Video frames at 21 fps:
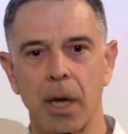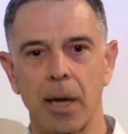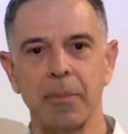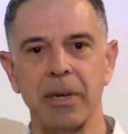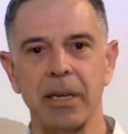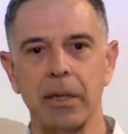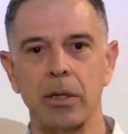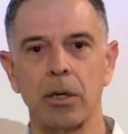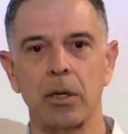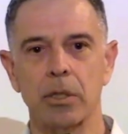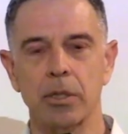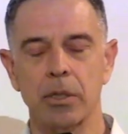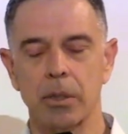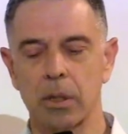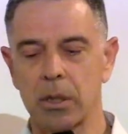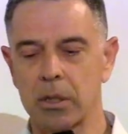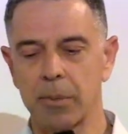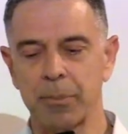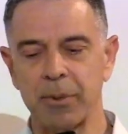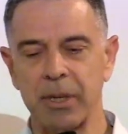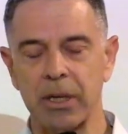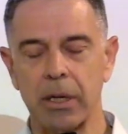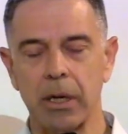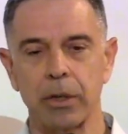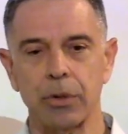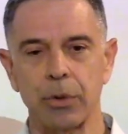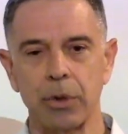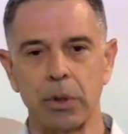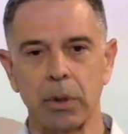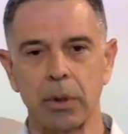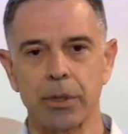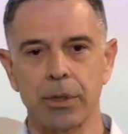I mean, there's, depending on
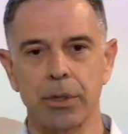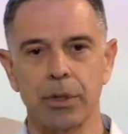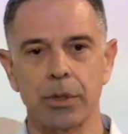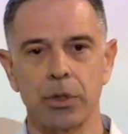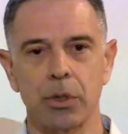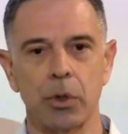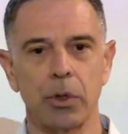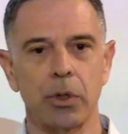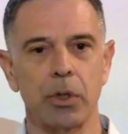who you listen to,